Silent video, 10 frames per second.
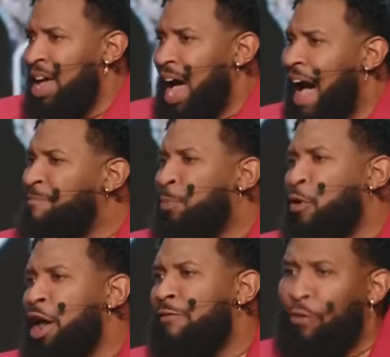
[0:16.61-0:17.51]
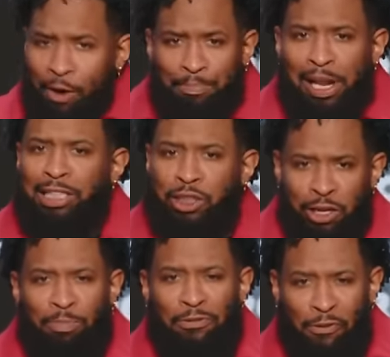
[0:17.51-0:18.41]
I prayed for a blessed
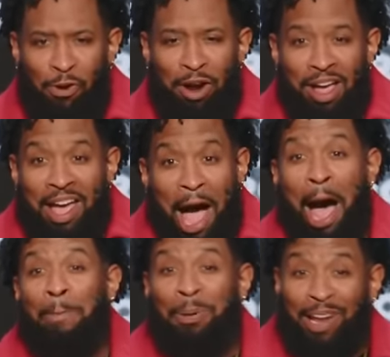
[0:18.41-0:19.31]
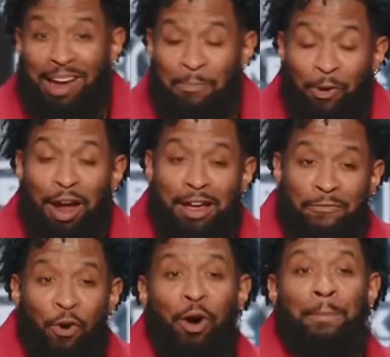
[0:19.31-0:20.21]
year before. I play, prayed
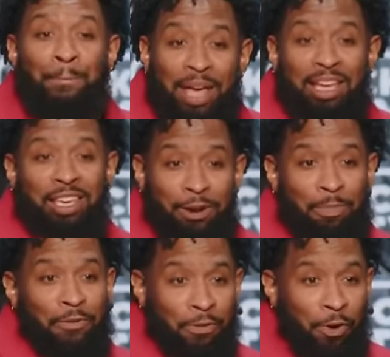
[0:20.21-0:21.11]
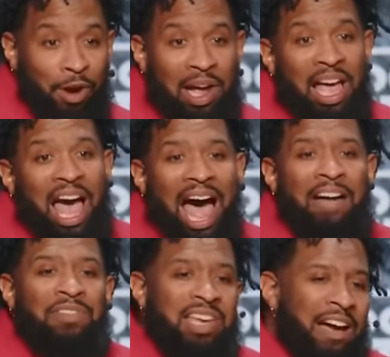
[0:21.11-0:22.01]
for a big year before.
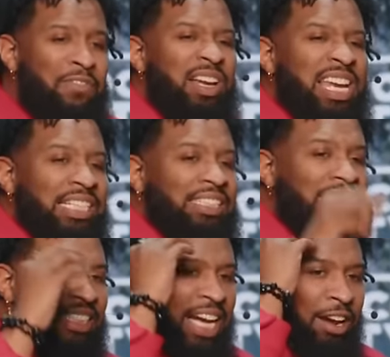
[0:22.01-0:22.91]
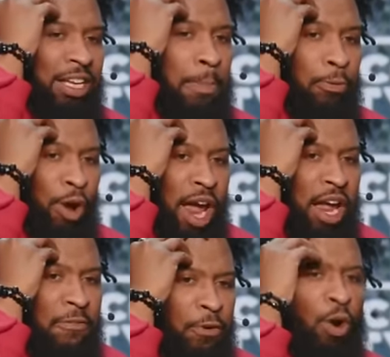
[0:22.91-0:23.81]
I've never necessarily
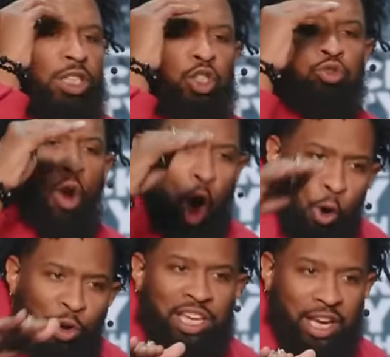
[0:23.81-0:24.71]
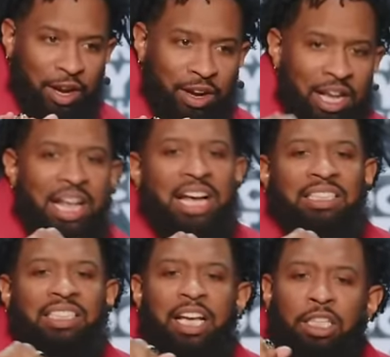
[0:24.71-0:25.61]
prayed for a strong year.
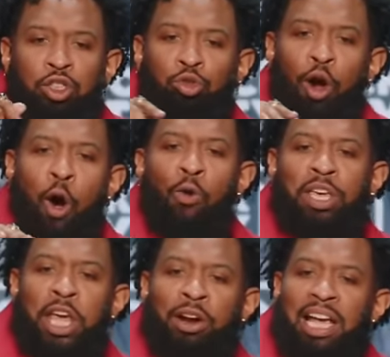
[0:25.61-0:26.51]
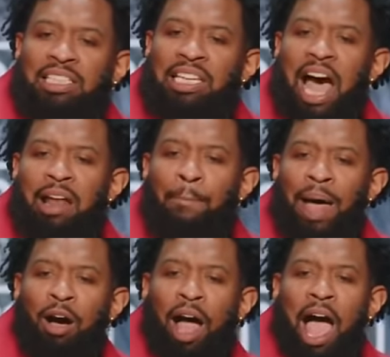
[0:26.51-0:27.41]
See, a strong year is not
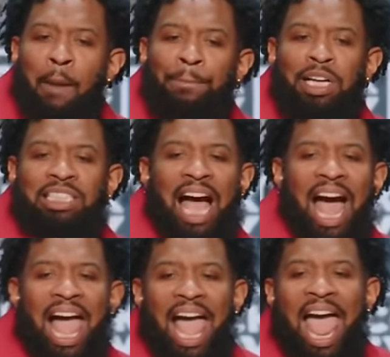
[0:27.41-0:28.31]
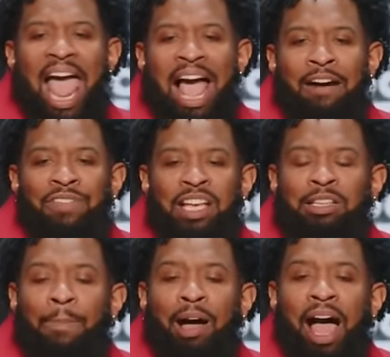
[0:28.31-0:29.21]
about how much I have, it's
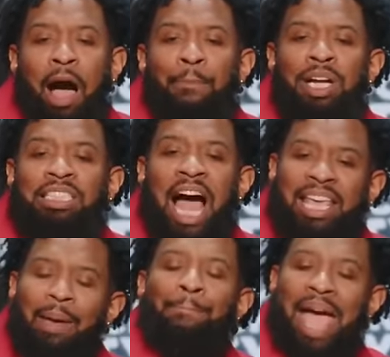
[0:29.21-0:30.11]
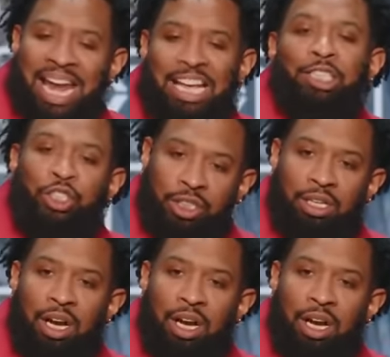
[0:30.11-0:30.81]
about how much I can manage.